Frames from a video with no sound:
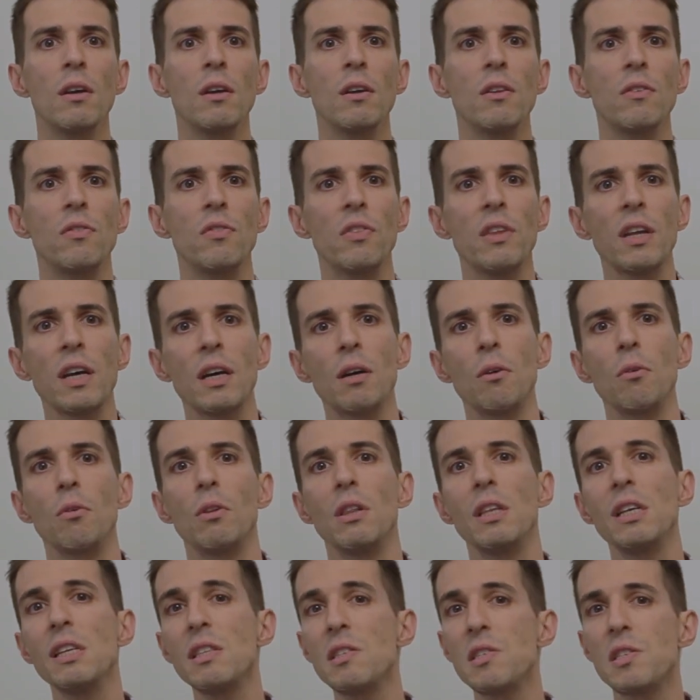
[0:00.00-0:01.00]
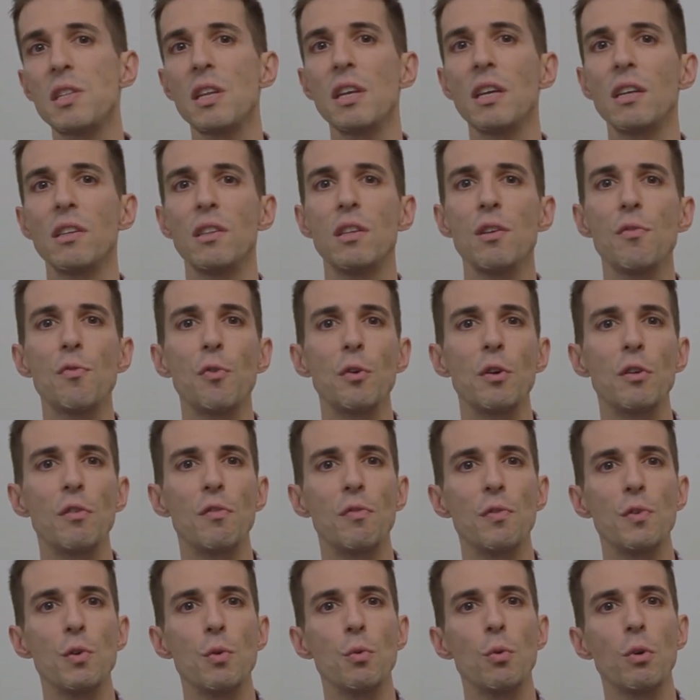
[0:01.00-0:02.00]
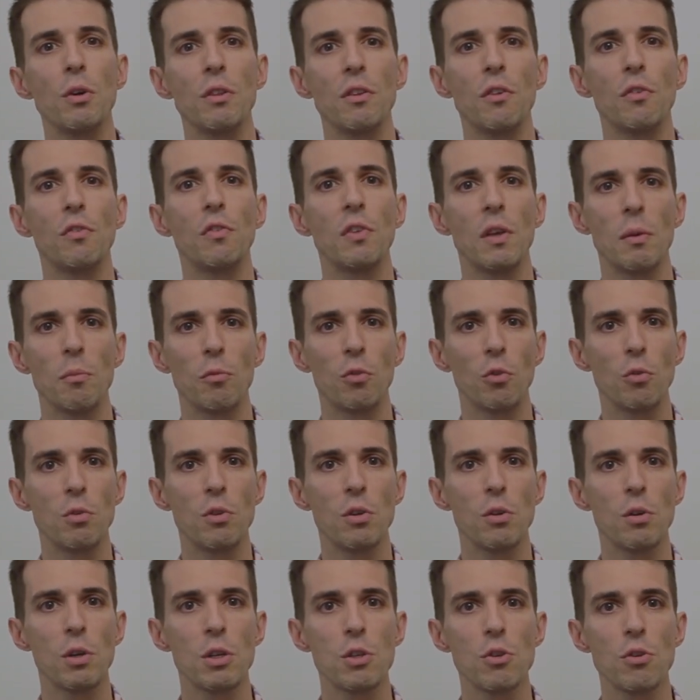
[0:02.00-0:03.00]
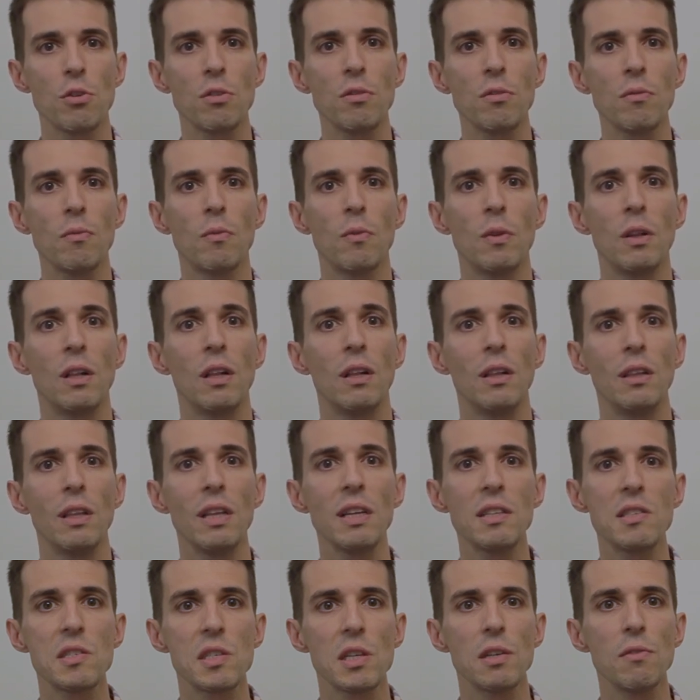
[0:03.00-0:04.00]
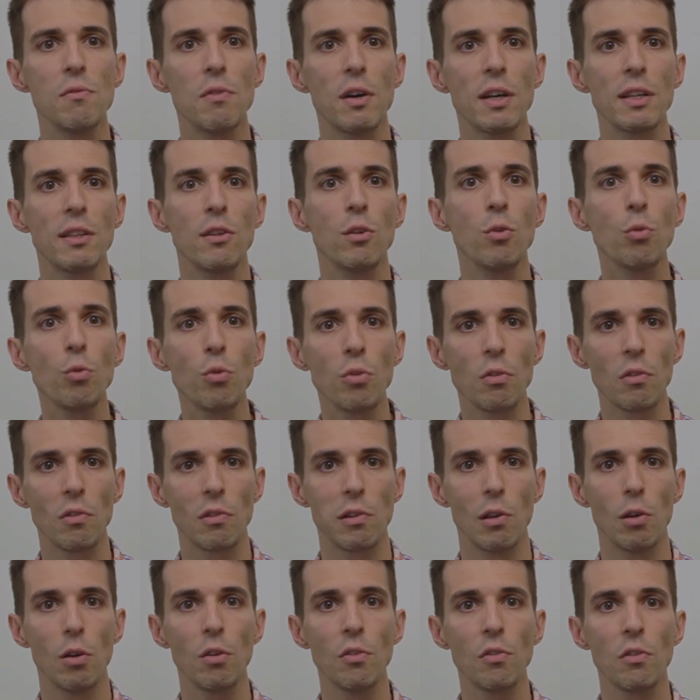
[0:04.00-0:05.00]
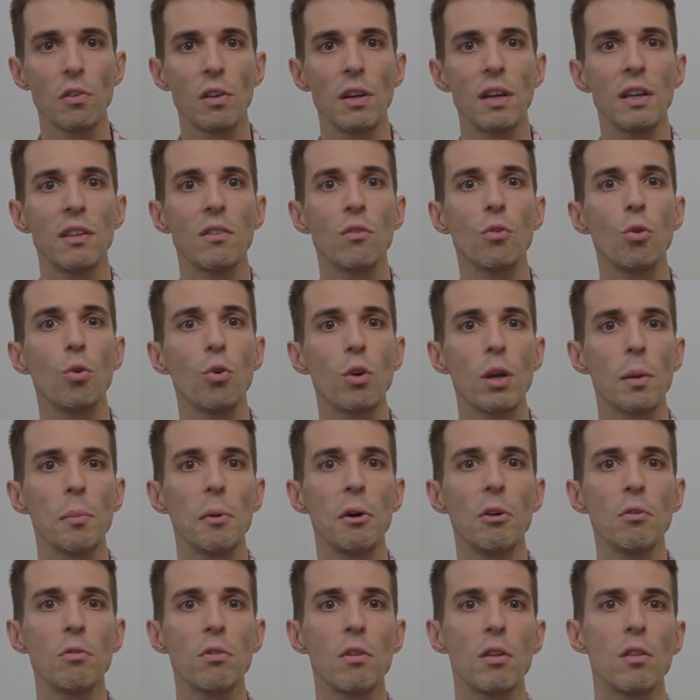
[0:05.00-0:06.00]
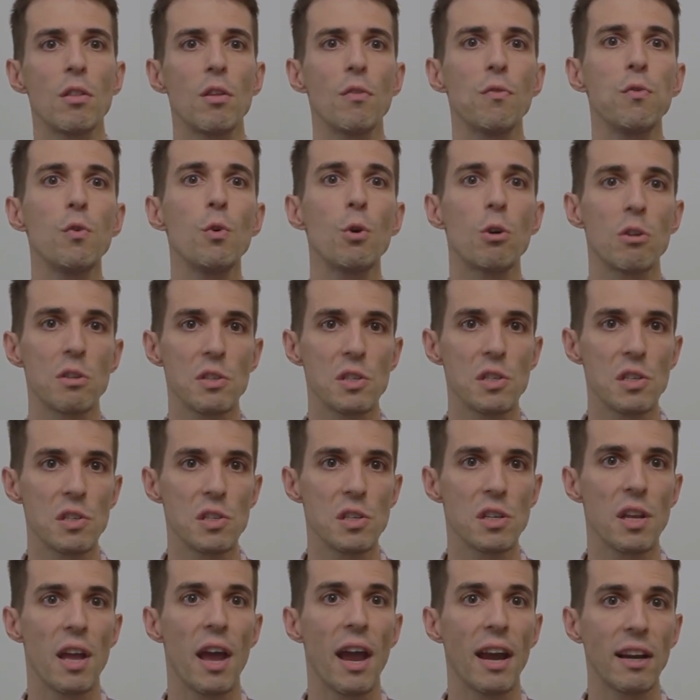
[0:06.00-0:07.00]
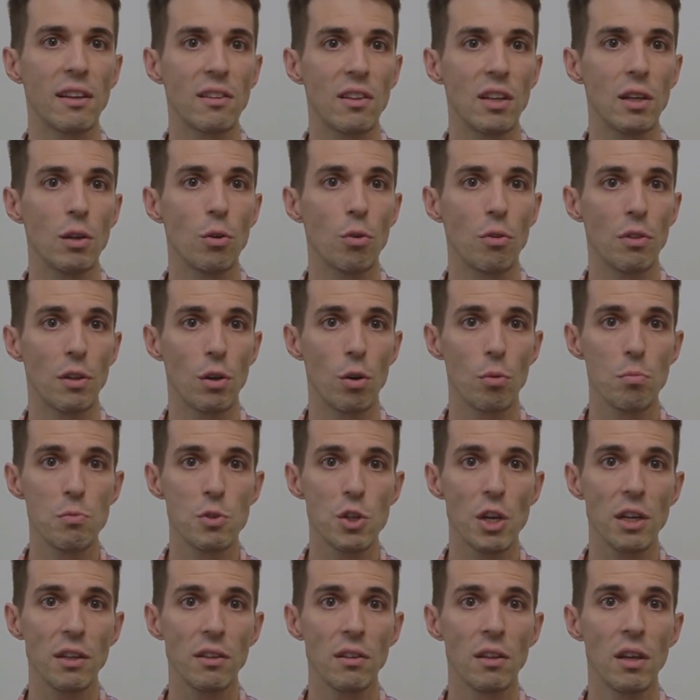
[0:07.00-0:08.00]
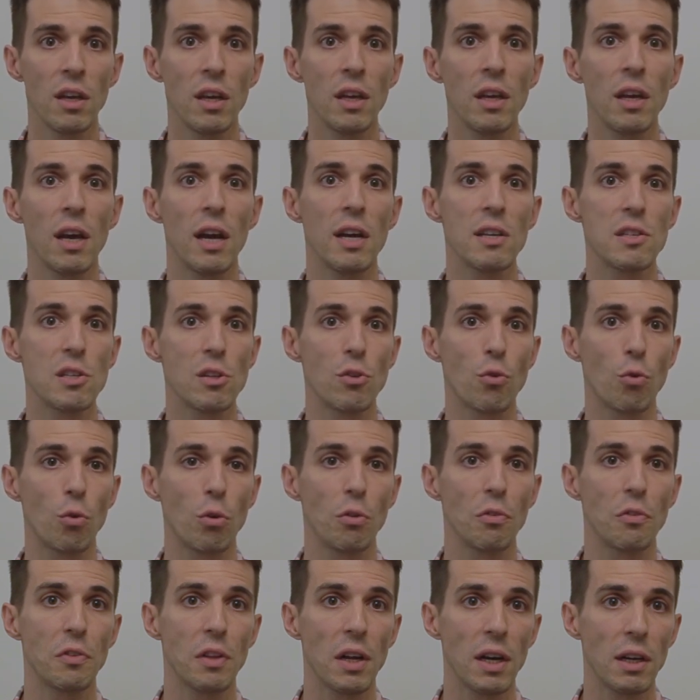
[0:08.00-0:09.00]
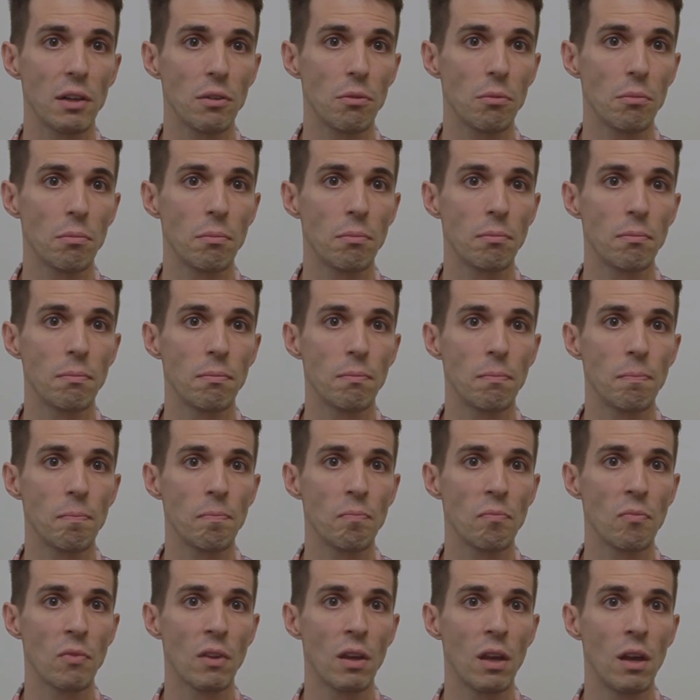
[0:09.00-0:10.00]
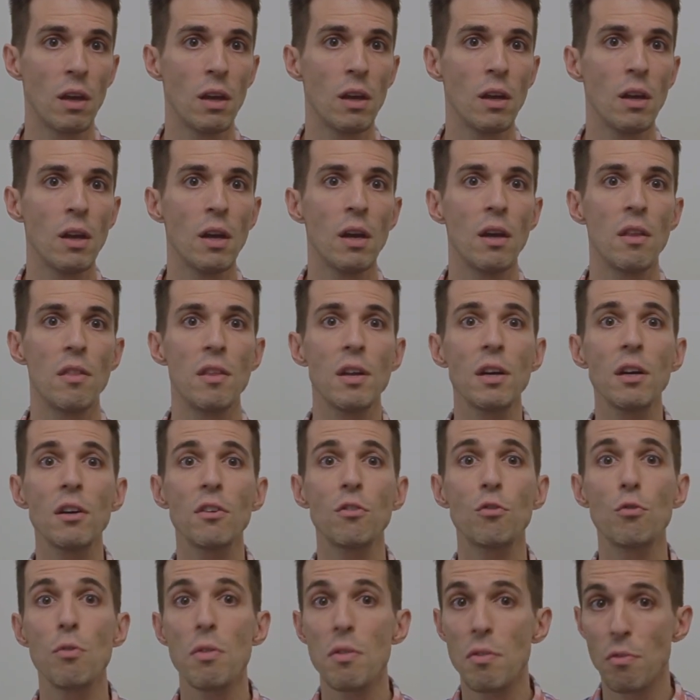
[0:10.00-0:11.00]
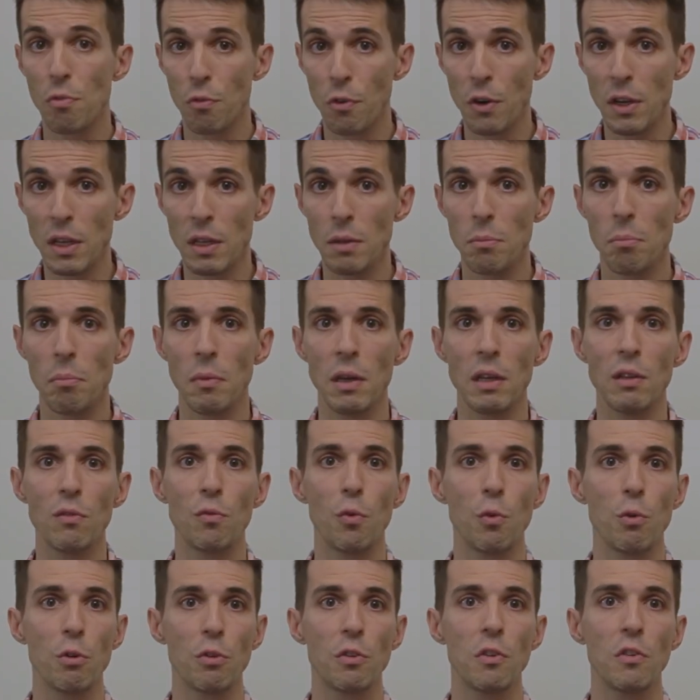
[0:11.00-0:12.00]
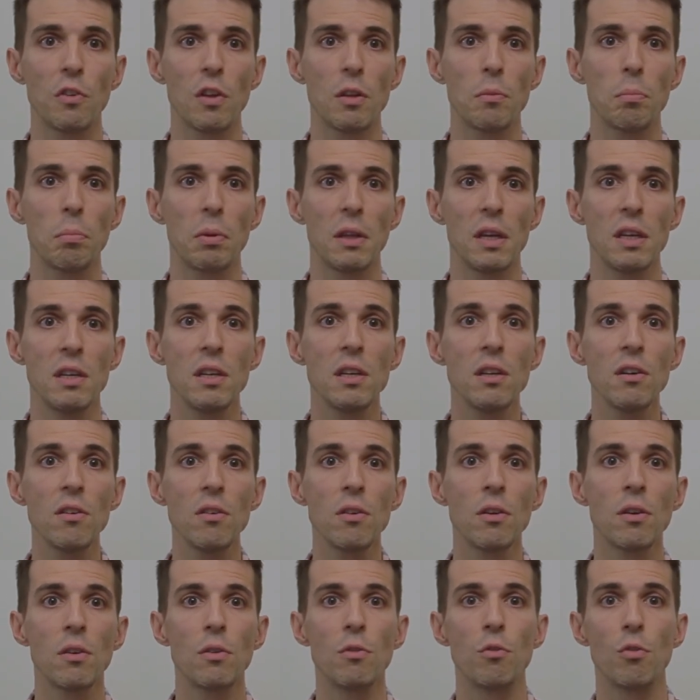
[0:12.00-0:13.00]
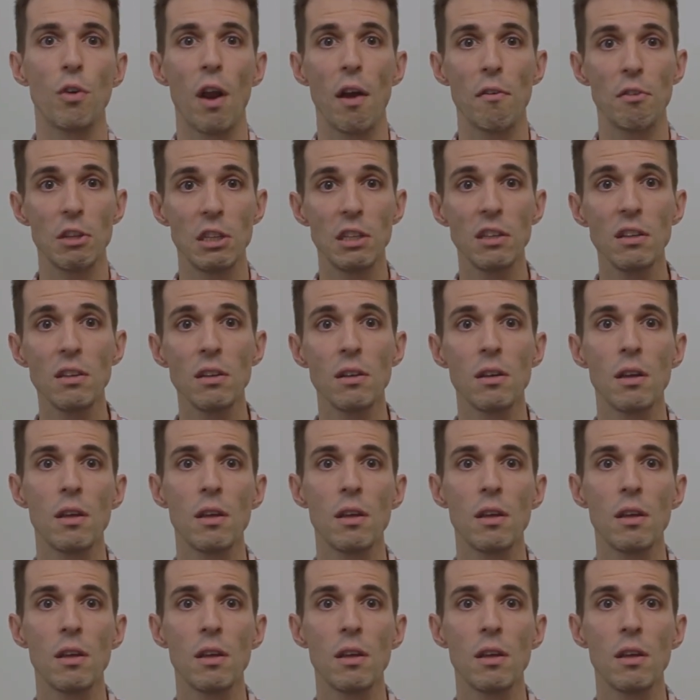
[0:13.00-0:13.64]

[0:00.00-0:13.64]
Now, let's take a different view on the same situation. Let's invite Newton's laws and talk about the forces acting on the object as it rolls down. There are three main forces at play here: gravity,